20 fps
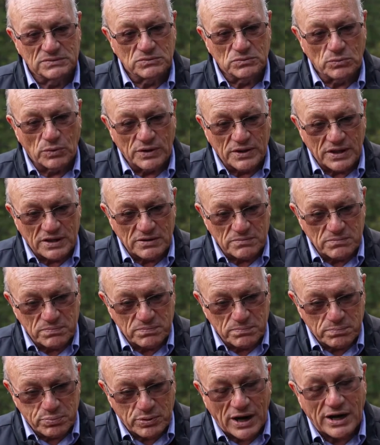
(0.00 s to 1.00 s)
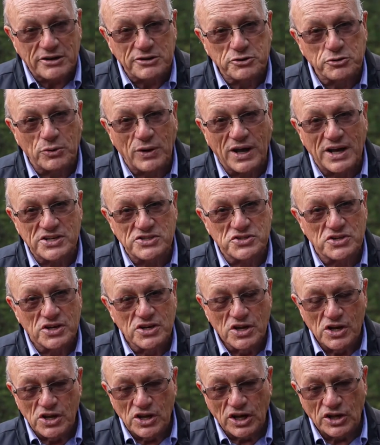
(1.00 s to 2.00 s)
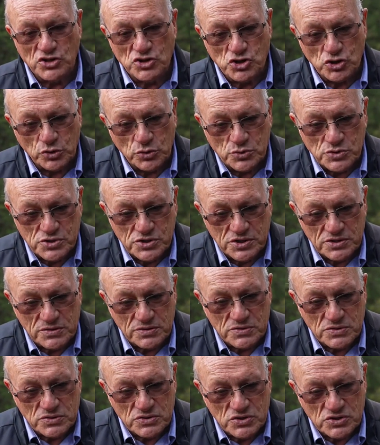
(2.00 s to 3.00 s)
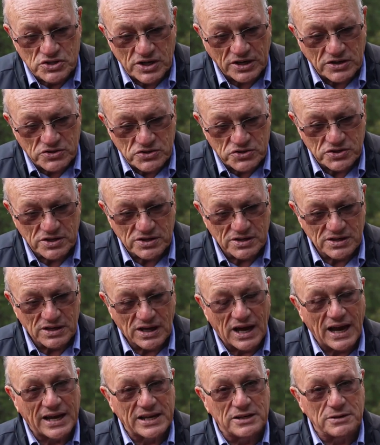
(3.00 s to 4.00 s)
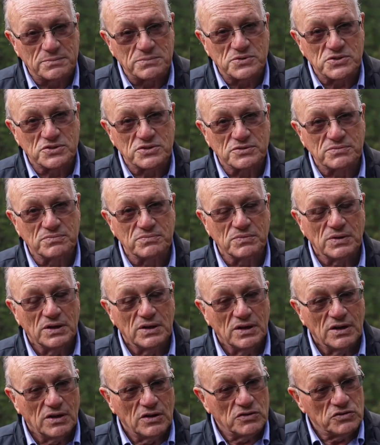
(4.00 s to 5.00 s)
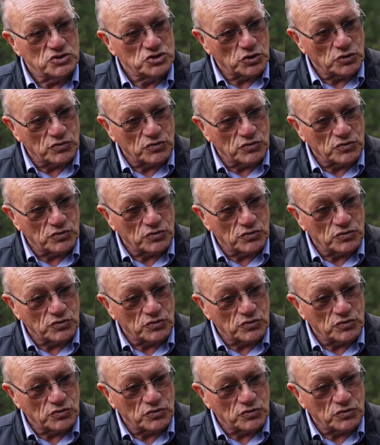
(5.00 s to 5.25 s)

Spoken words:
We then prioritize and choose 6 items. So